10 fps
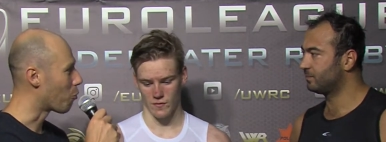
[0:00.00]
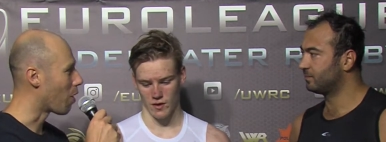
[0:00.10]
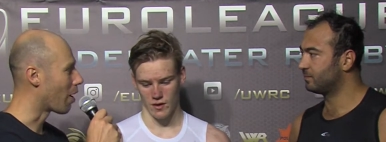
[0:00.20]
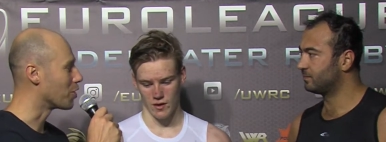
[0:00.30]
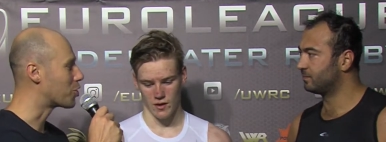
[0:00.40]

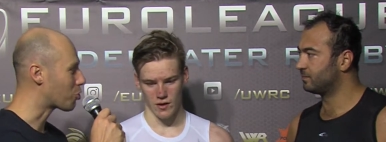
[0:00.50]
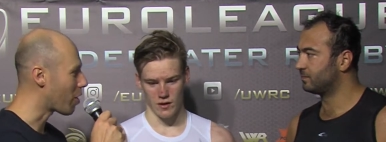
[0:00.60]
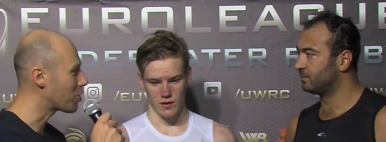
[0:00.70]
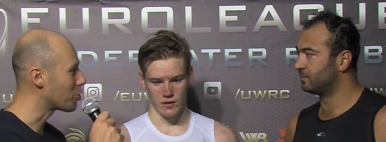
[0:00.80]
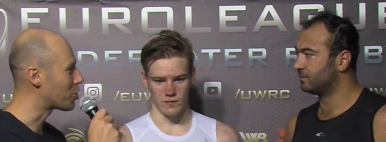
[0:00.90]
Speaker 1: it's
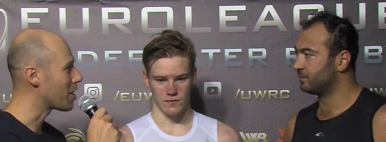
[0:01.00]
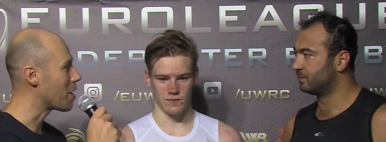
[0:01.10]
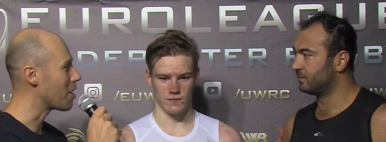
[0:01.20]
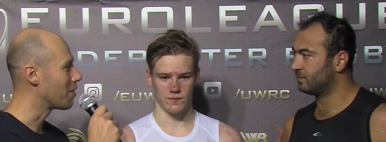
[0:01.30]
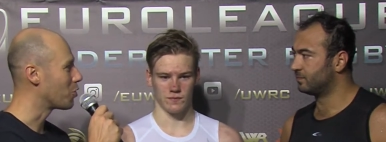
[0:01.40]
great to
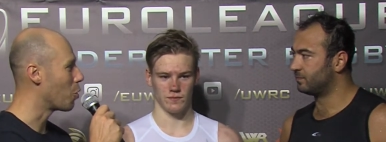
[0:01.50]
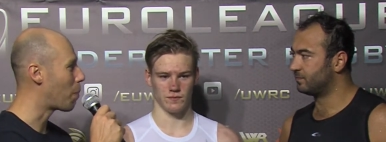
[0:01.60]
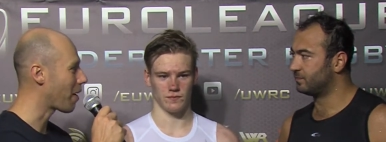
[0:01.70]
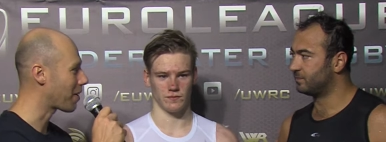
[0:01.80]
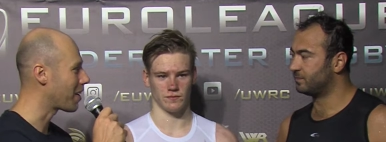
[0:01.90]
see you
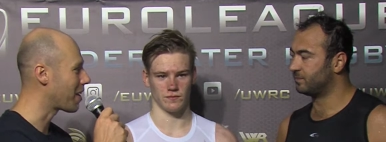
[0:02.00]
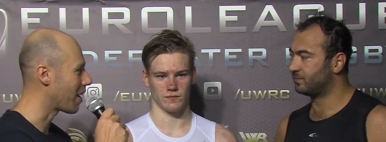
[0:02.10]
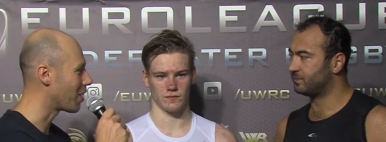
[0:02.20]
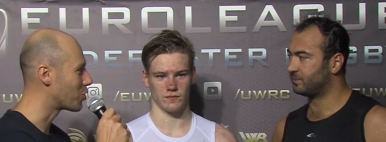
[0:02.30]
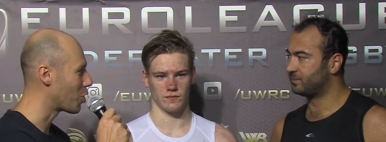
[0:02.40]
back
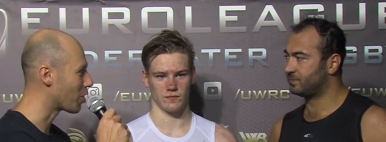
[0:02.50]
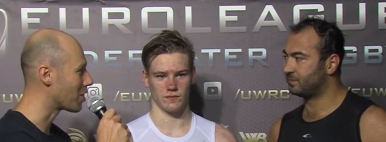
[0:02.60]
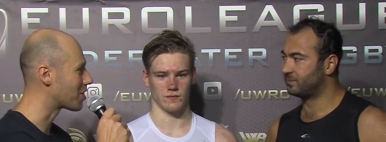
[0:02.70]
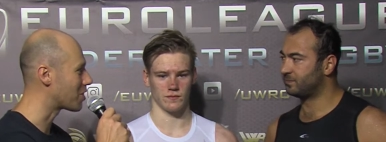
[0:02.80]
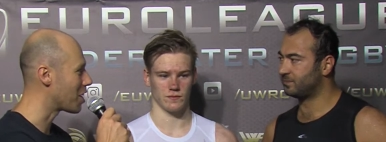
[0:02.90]
here,
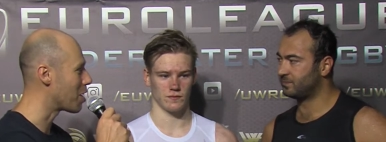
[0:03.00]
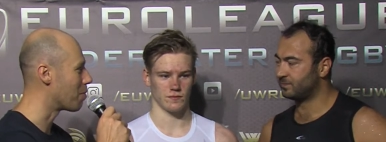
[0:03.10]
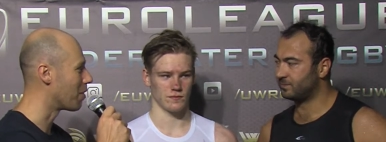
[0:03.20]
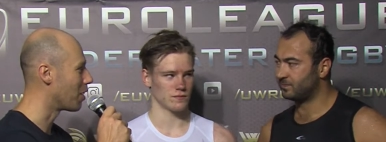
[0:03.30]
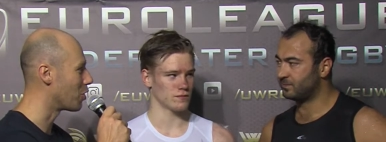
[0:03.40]
Turkish team
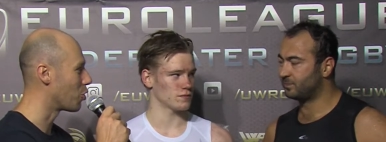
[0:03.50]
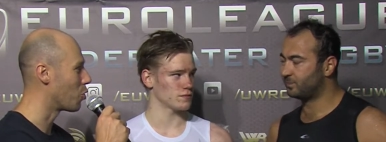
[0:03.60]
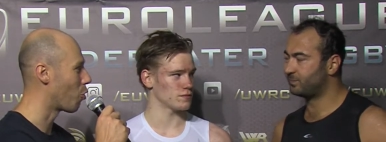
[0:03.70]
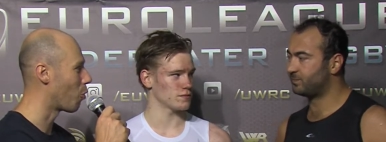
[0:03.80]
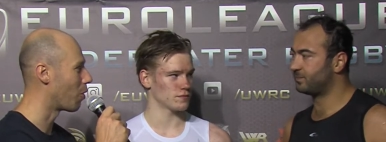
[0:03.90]
in the
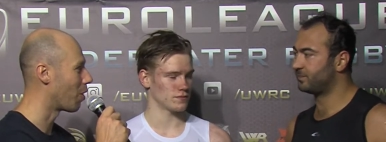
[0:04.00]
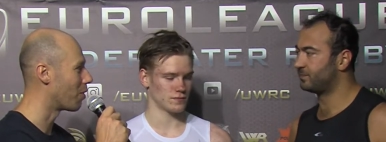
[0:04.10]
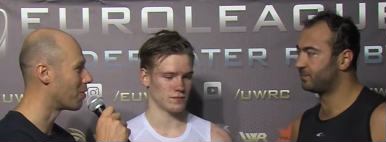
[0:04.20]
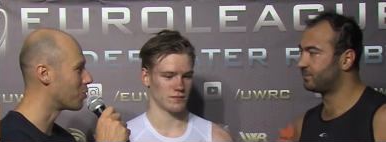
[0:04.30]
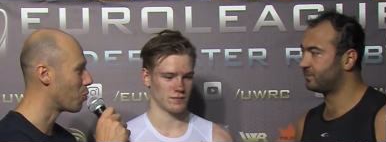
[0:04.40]

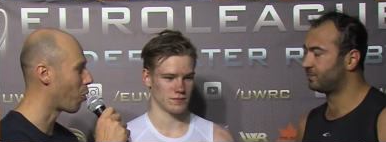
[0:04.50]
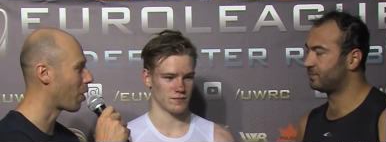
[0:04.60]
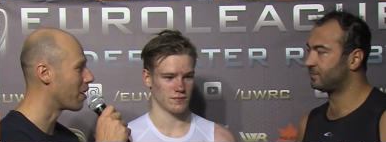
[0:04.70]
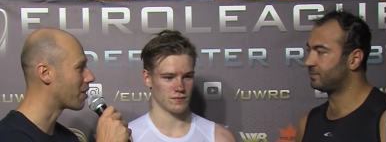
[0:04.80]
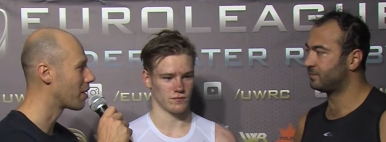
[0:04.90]

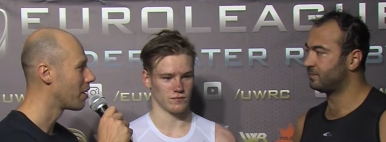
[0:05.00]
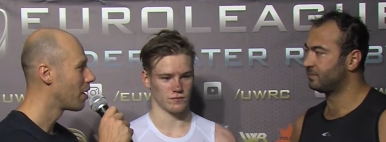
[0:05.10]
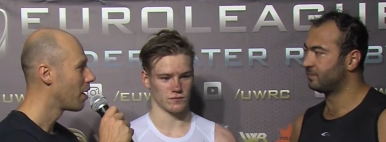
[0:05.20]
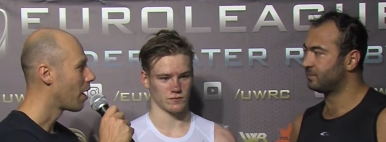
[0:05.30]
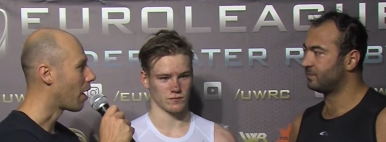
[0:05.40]
EuroLeague.
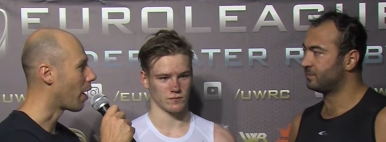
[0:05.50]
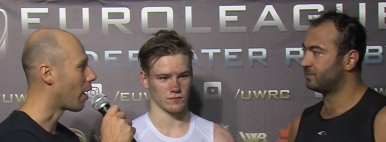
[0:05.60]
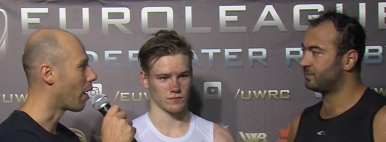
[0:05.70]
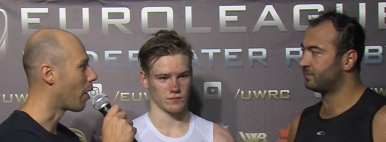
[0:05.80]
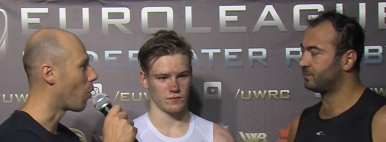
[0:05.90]

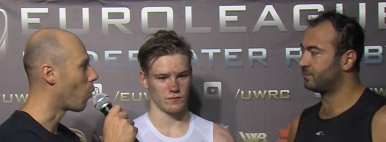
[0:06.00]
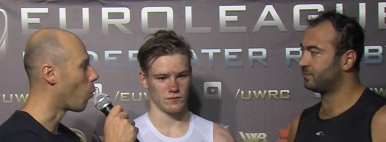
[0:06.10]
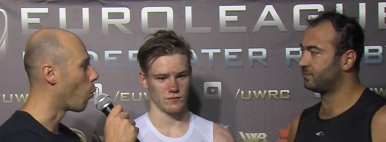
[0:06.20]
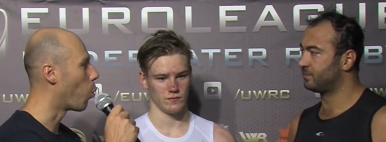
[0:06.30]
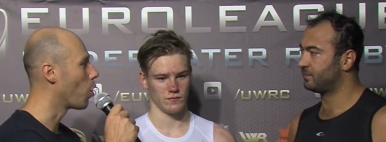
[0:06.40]

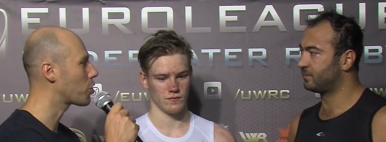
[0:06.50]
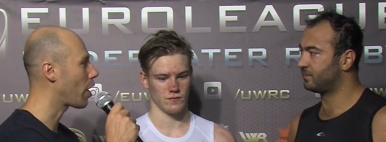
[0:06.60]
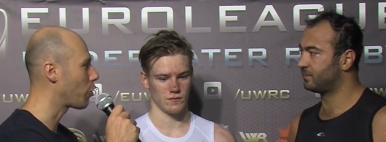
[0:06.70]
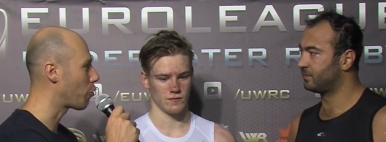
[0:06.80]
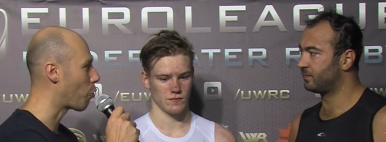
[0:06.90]
What
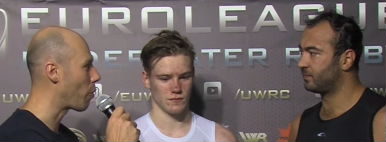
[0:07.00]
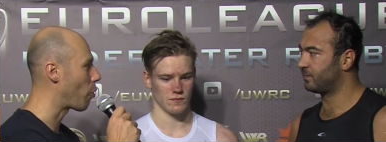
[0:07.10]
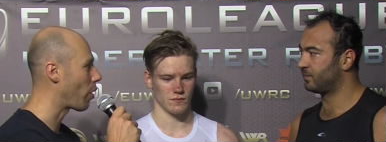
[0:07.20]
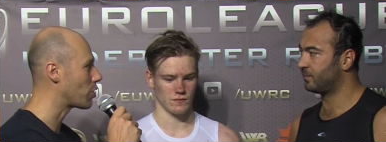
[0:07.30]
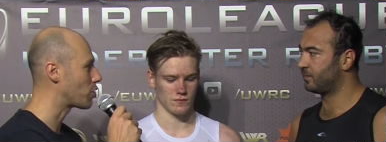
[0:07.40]
kind of
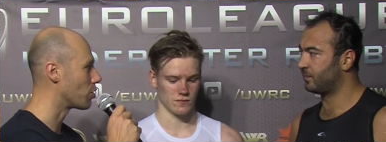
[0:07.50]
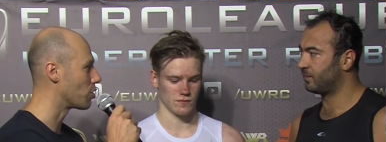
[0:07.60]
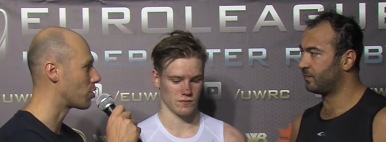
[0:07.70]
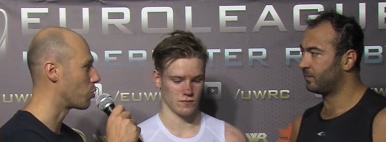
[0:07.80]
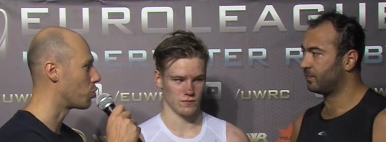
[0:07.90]

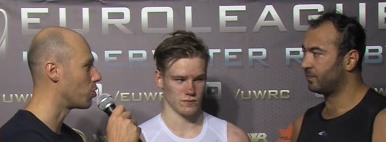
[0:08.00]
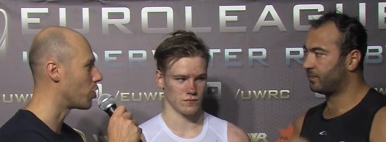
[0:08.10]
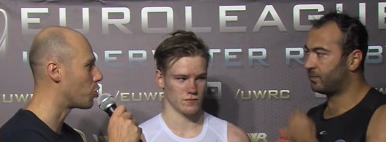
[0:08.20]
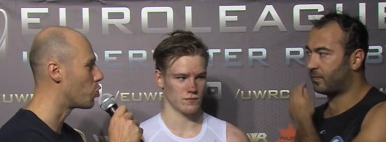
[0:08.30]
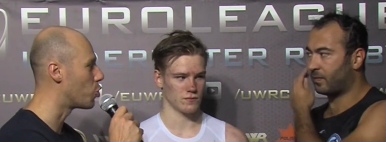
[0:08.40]
preparations
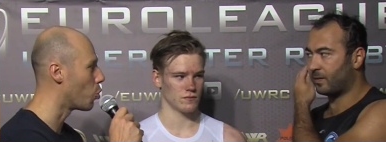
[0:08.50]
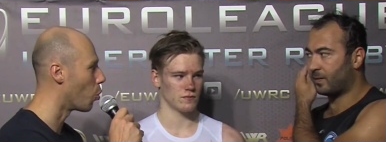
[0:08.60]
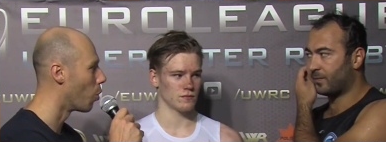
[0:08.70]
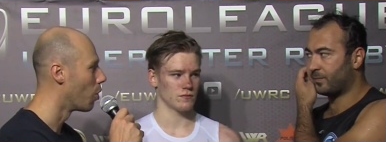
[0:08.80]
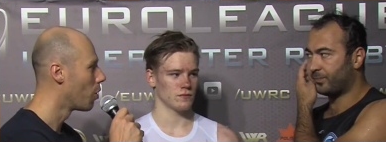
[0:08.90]
did you
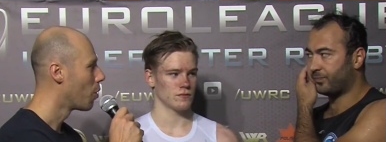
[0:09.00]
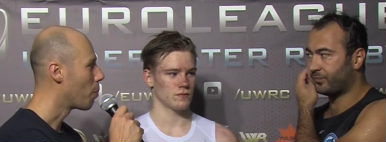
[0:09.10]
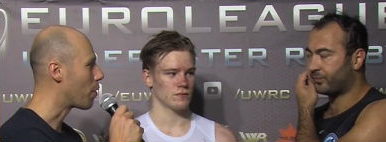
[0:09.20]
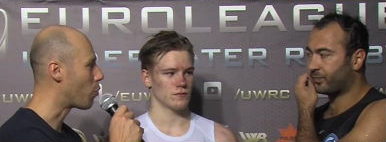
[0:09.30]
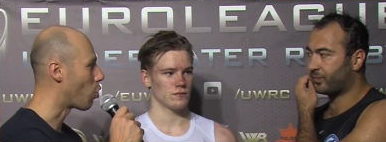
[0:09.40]
do
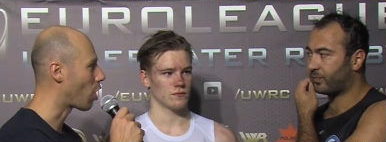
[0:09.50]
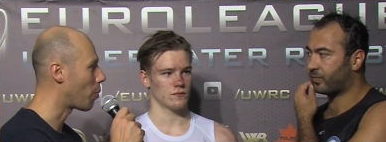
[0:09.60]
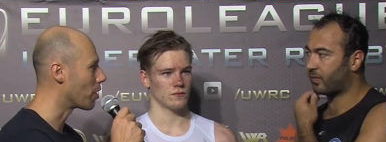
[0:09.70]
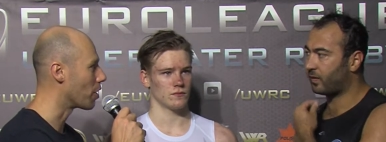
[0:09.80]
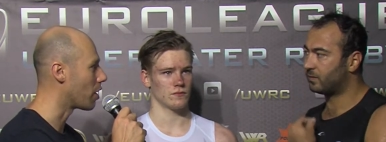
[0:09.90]
before
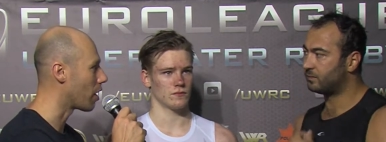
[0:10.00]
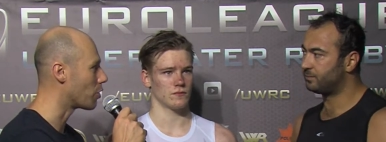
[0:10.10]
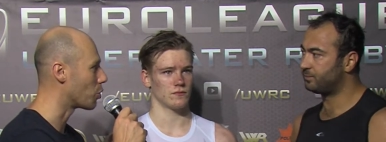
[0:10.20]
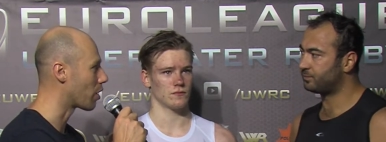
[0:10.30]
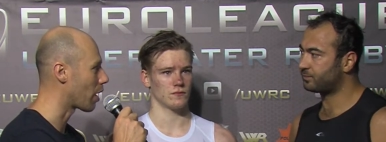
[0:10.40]
coming here
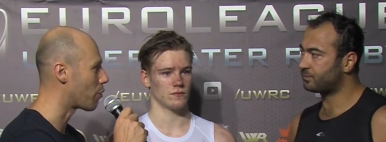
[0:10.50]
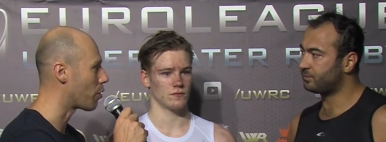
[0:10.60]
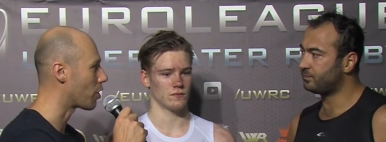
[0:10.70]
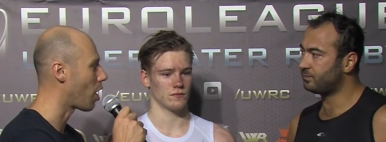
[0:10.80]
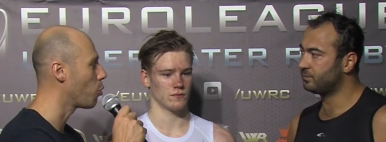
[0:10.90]
to
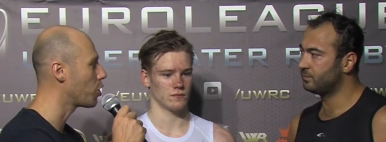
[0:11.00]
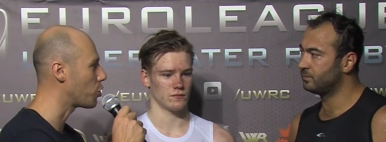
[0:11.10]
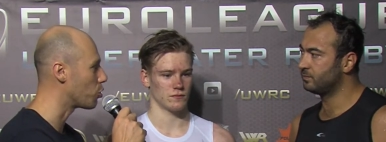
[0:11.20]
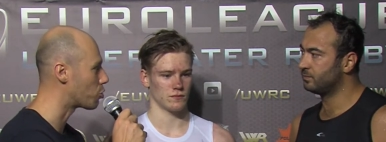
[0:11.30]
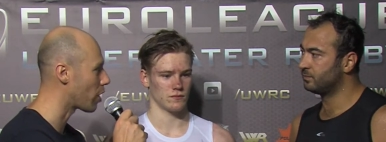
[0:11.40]
Krefeld? How did
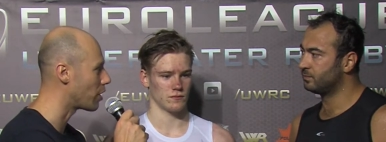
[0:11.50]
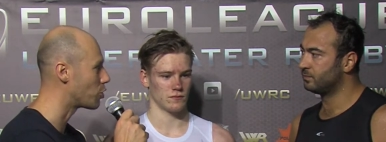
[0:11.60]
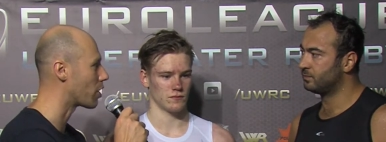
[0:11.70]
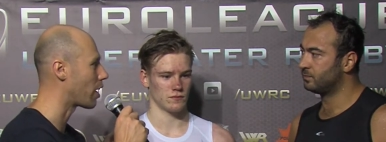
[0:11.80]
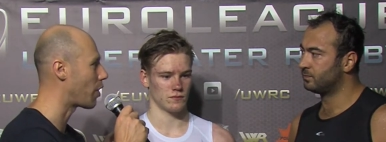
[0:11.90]
you train together